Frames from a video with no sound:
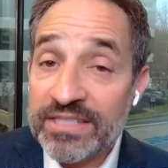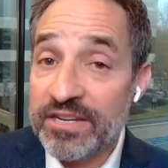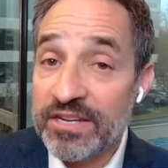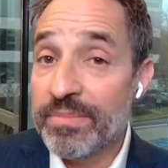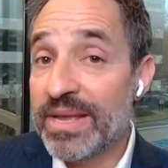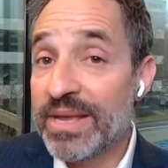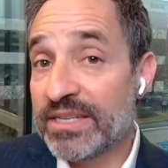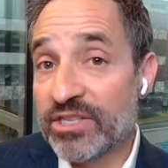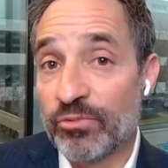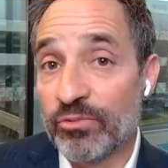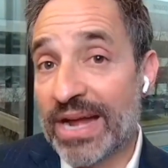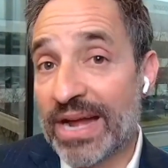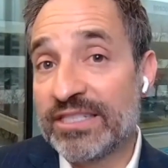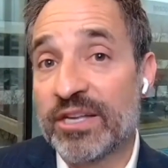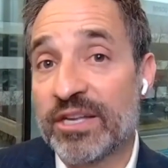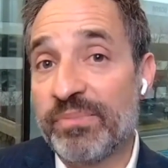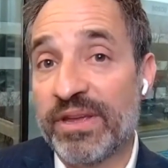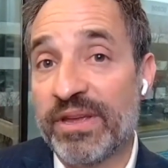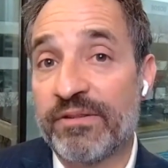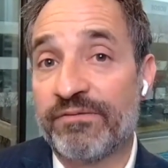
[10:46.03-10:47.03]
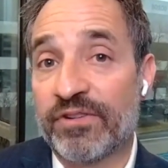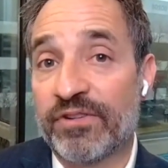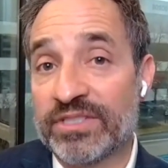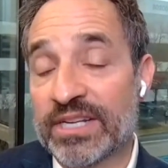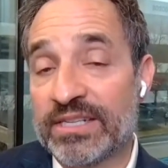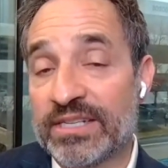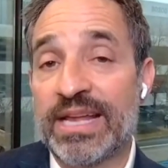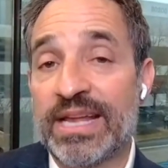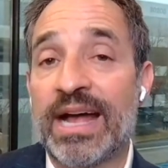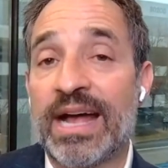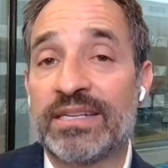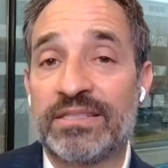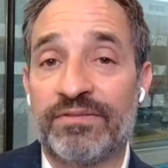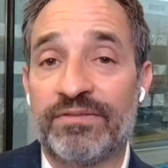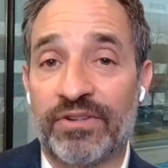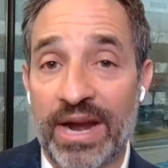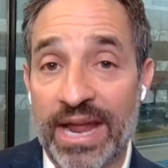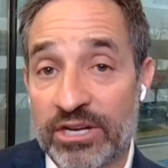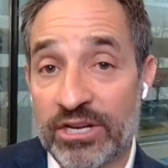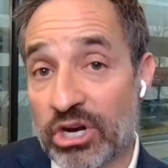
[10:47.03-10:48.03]
This to me is the recipe for
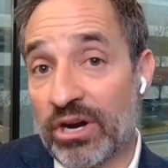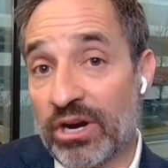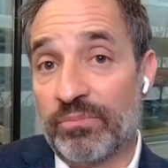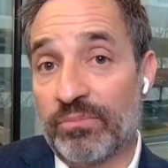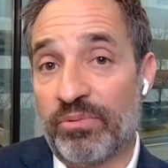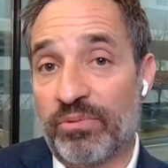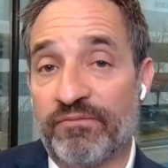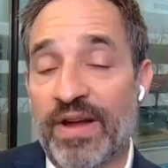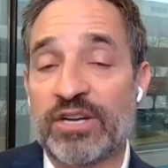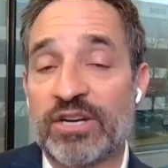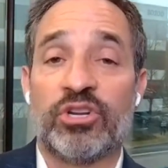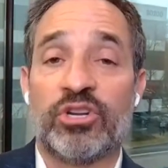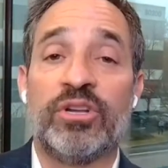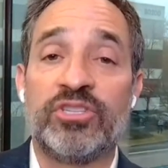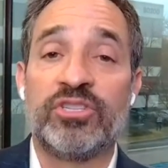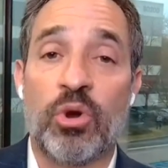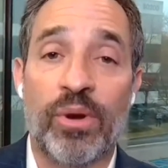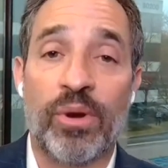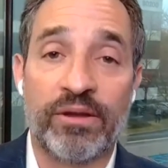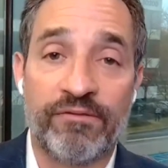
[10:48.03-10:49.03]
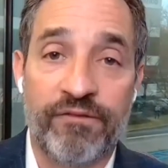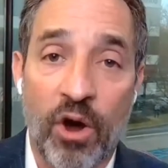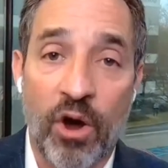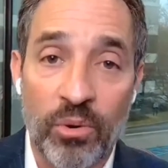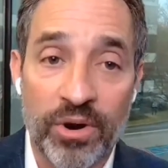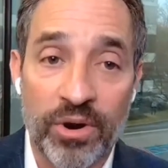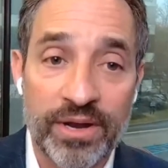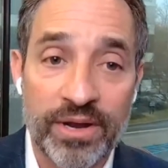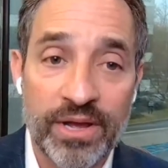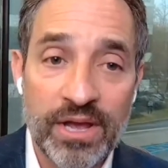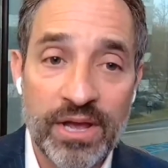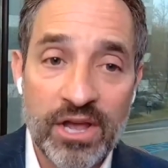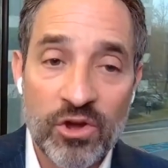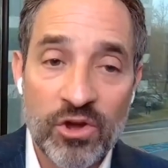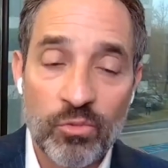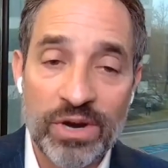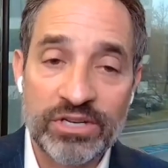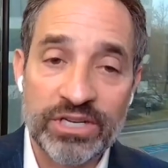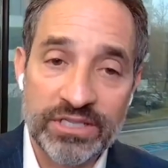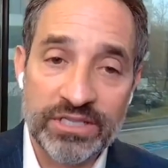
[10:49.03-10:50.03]
success for HR professionals going forward,
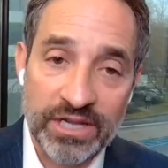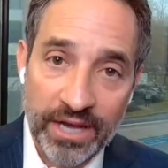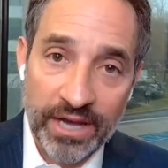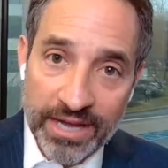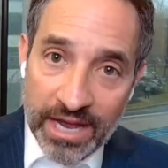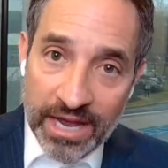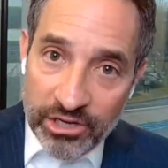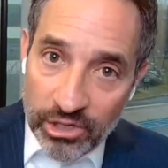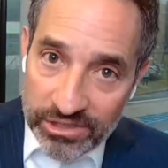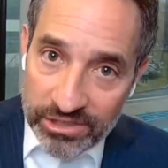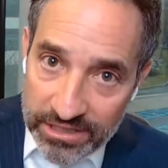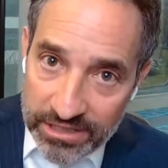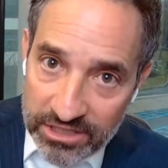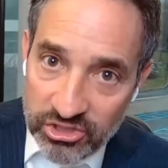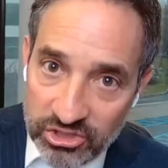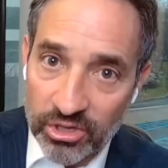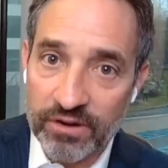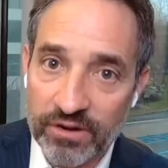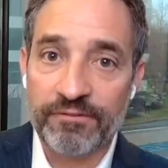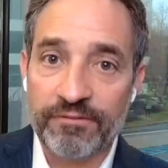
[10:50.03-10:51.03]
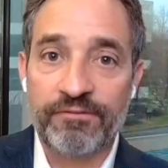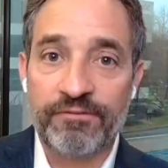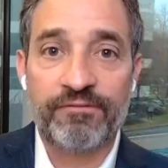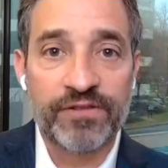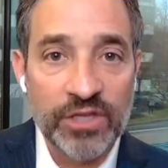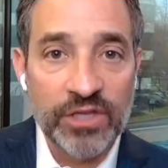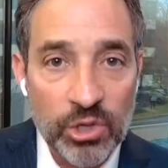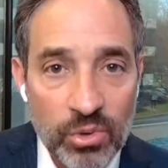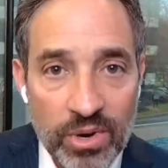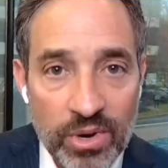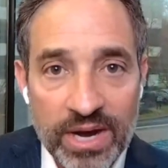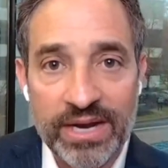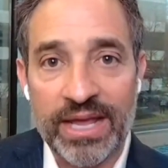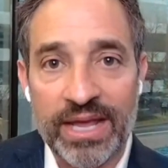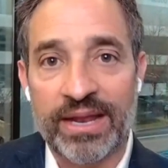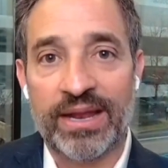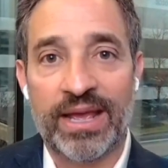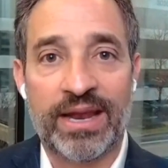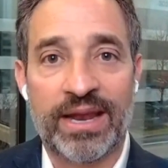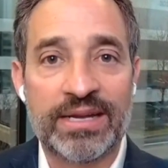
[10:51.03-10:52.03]
which is, again, using this sort of
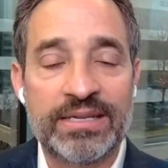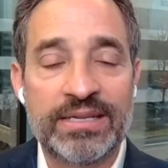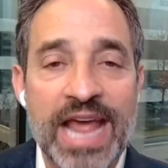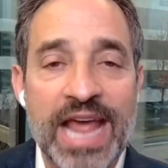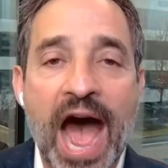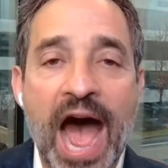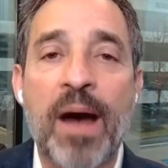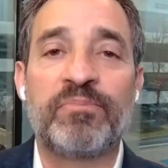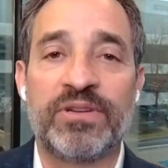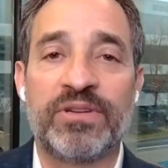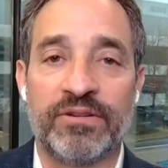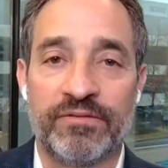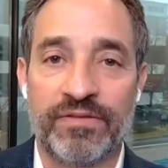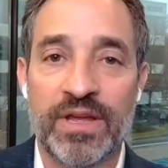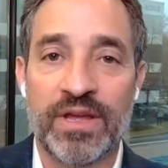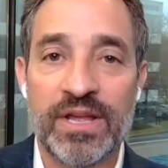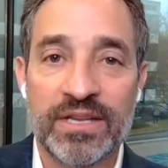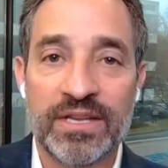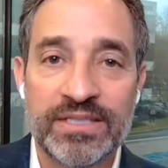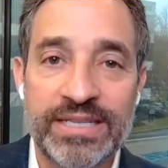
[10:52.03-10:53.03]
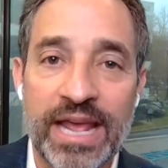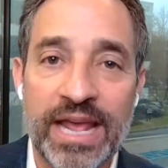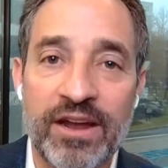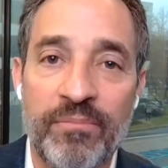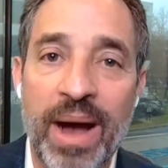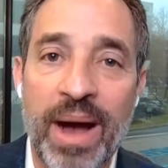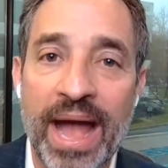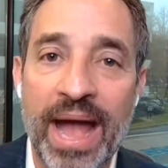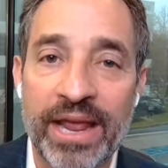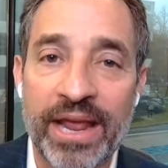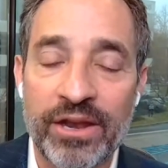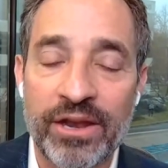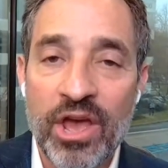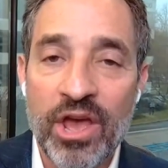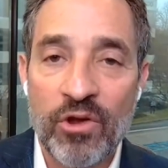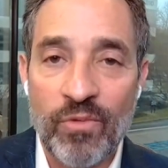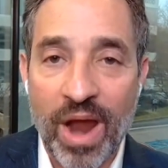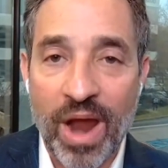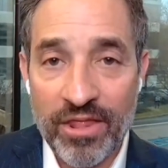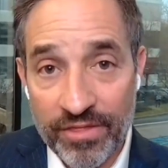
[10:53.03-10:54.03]
fluid and adaptive state of
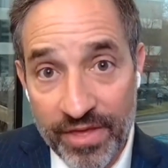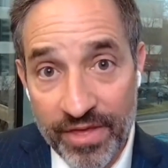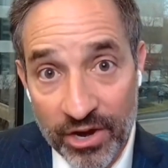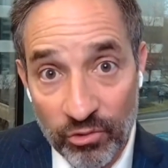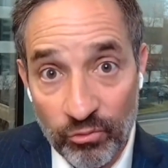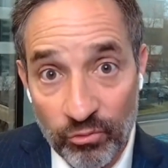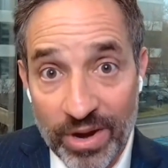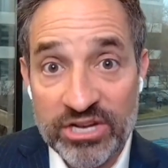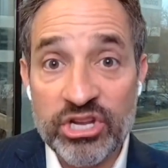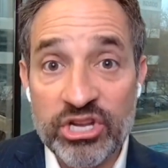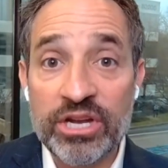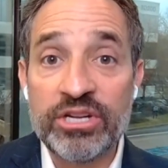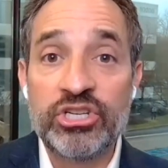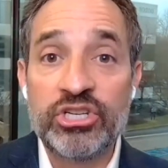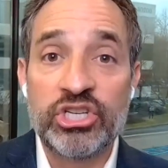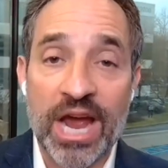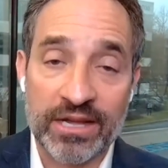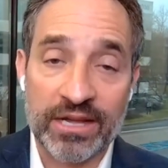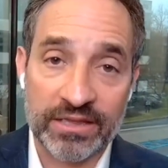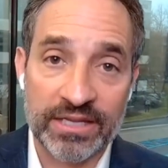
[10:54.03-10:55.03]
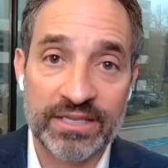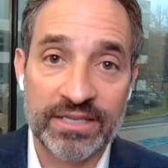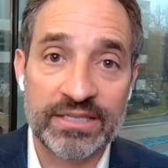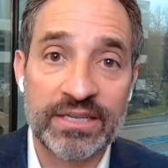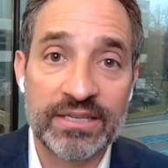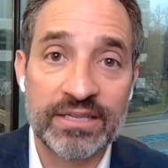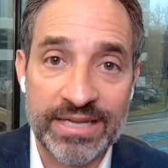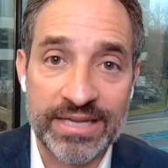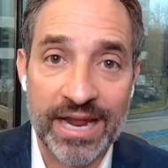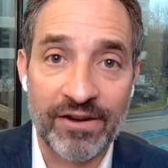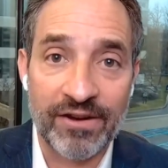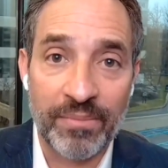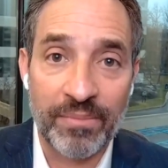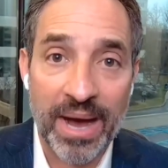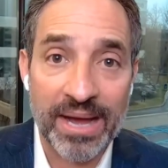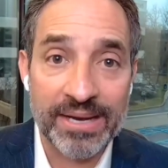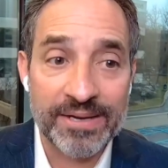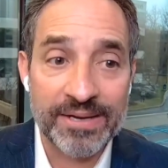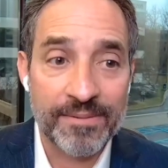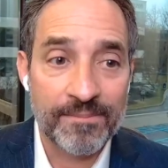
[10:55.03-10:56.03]
mind rather than a rigid checklist
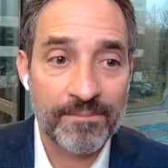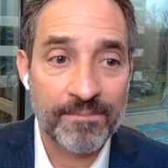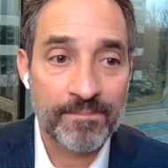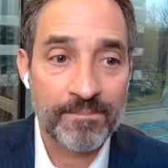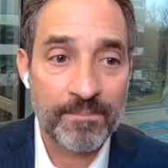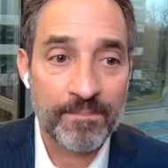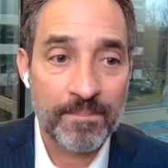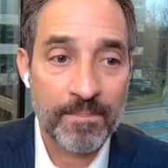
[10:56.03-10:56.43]
state of mind.